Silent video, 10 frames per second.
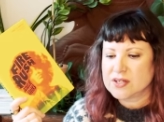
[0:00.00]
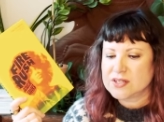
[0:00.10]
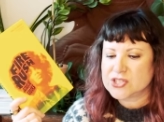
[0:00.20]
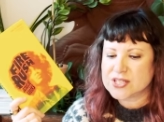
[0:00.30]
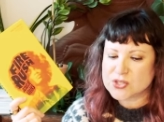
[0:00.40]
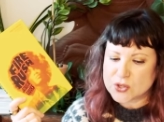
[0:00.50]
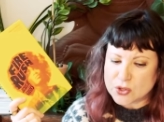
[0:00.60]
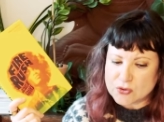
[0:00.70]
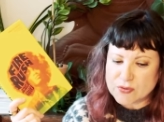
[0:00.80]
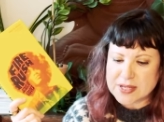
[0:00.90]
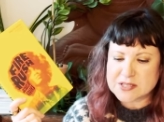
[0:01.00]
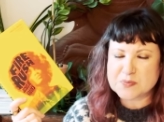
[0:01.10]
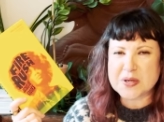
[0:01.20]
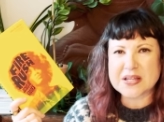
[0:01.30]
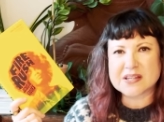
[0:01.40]
She has her girlfriends,
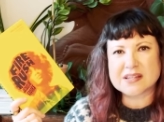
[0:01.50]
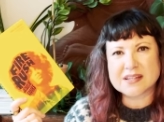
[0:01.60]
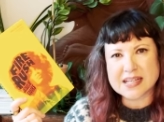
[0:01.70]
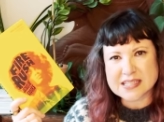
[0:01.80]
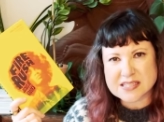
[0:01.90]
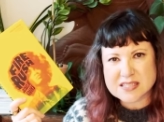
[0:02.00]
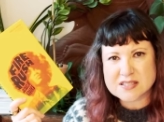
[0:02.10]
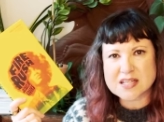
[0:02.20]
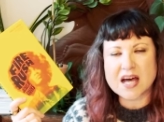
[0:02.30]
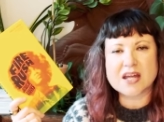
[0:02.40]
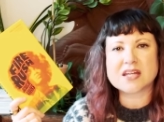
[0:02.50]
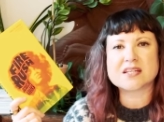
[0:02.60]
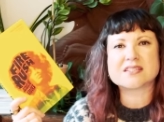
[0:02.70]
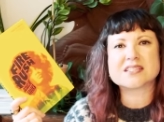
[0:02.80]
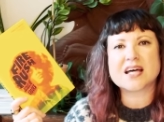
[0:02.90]
but it's not
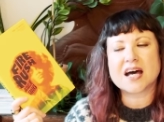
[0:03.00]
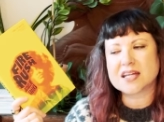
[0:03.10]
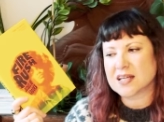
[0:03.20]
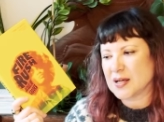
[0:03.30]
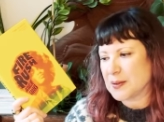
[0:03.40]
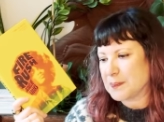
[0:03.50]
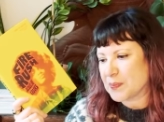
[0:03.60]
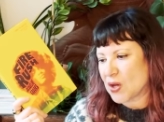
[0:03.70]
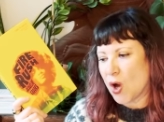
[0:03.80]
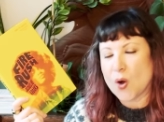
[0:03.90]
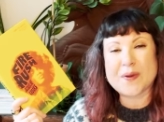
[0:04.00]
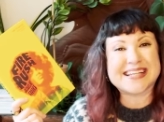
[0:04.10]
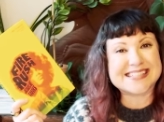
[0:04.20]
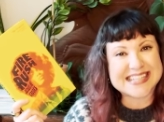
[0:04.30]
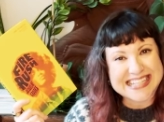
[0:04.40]
it's not um,
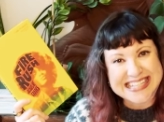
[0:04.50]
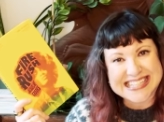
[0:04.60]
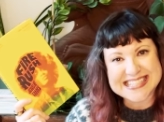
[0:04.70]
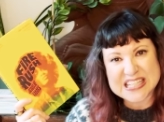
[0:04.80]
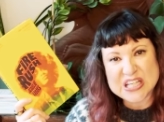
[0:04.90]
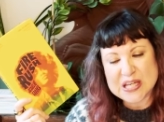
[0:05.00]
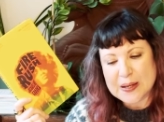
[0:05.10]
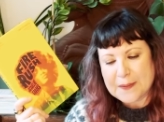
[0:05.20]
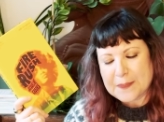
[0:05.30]
always easy.